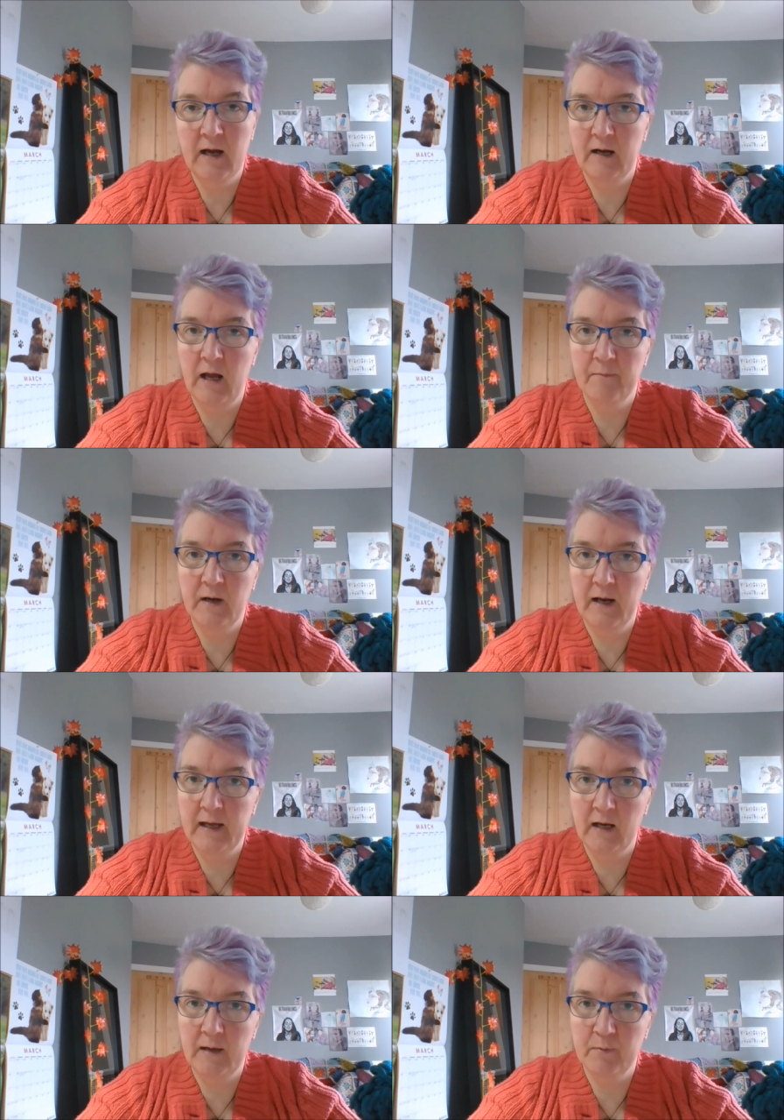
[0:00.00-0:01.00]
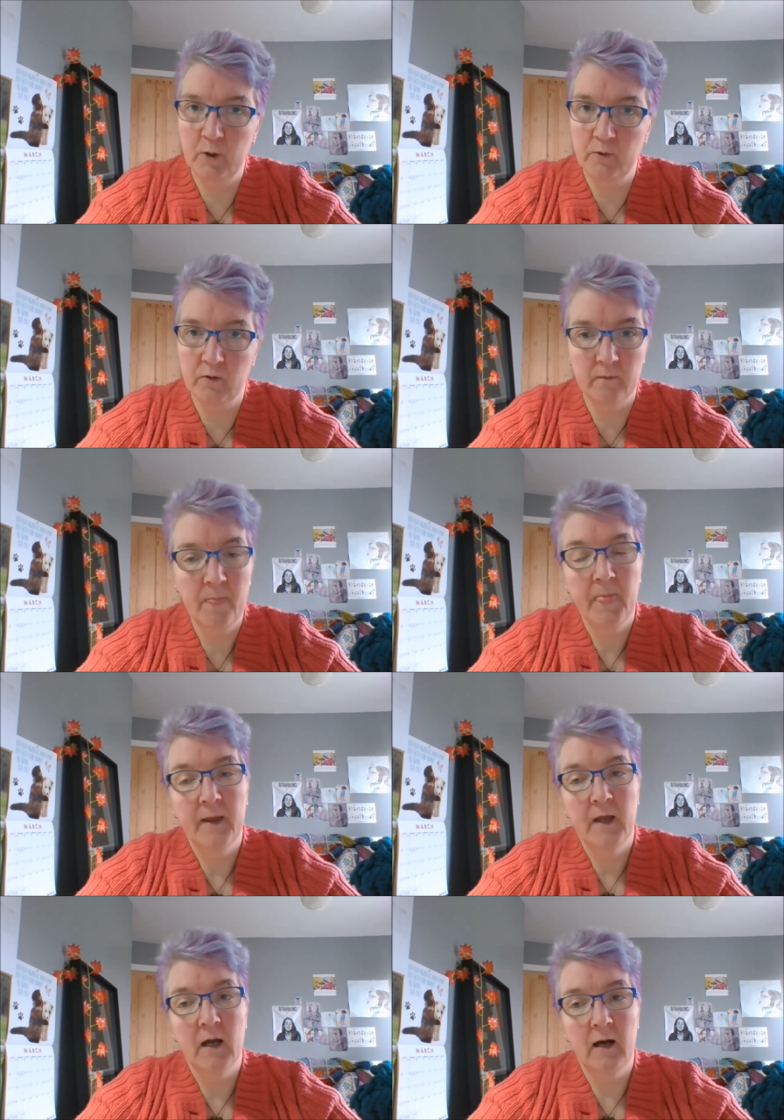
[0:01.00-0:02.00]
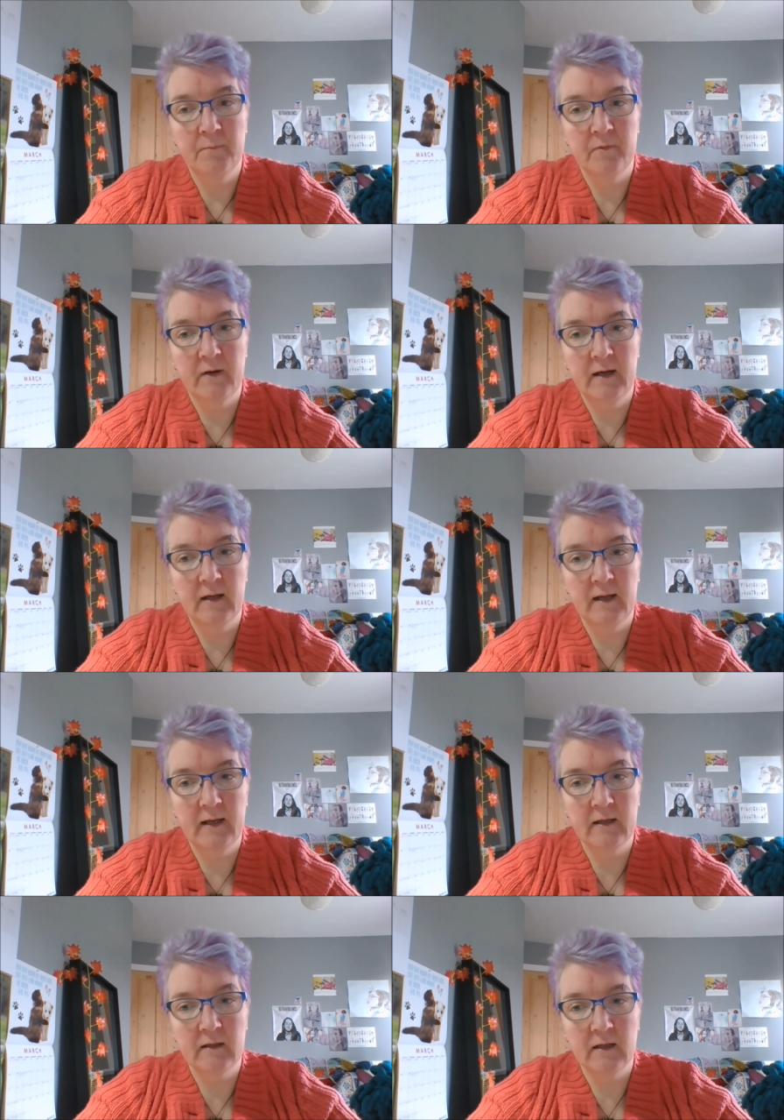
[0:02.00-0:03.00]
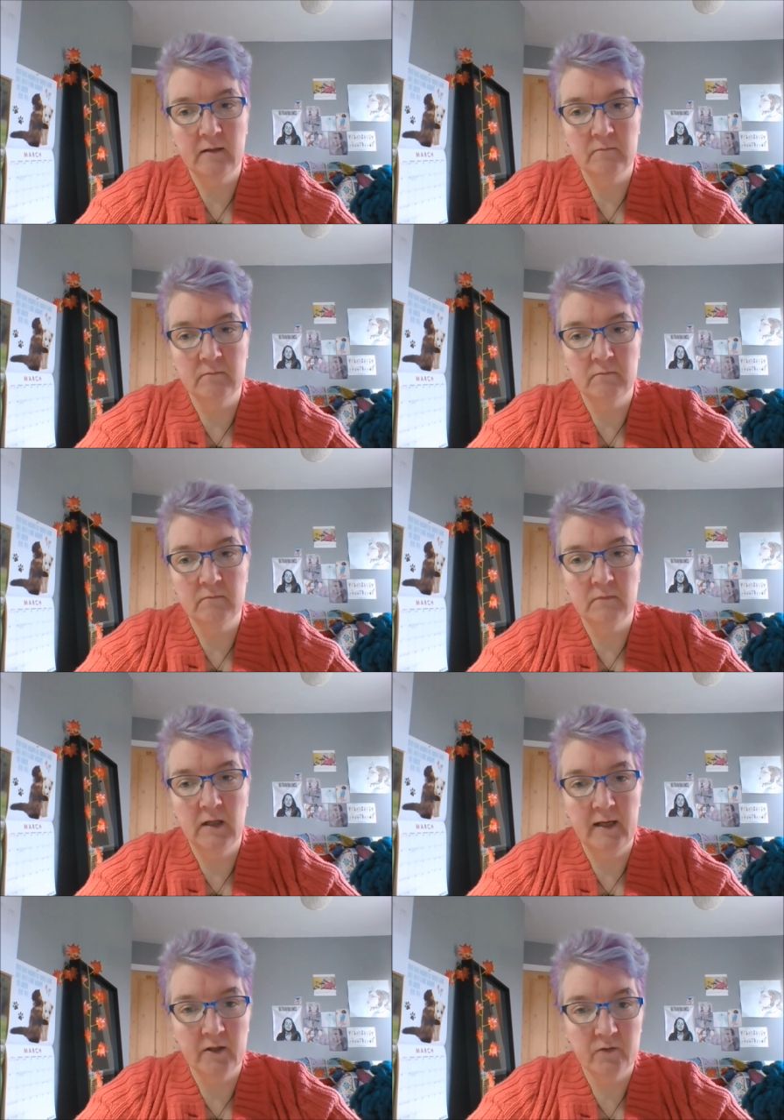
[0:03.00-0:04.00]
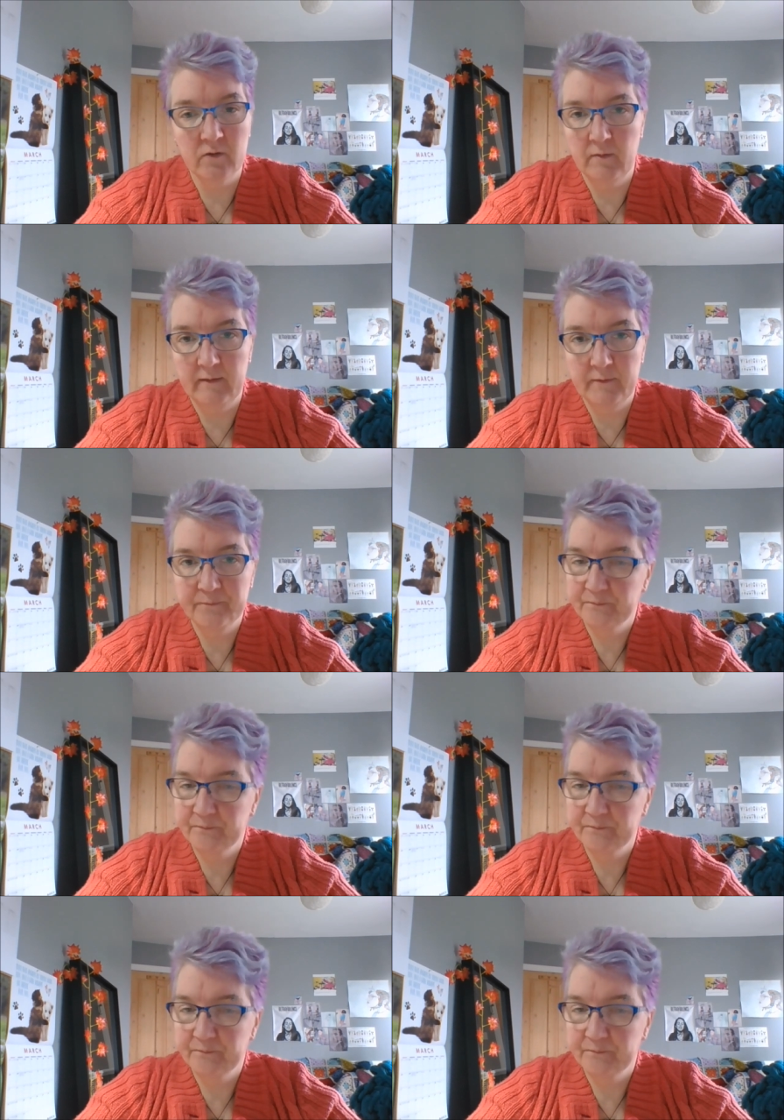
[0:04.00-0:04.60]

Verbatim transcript: I like I like light blues or I, I, I like um, lilacs or whatever.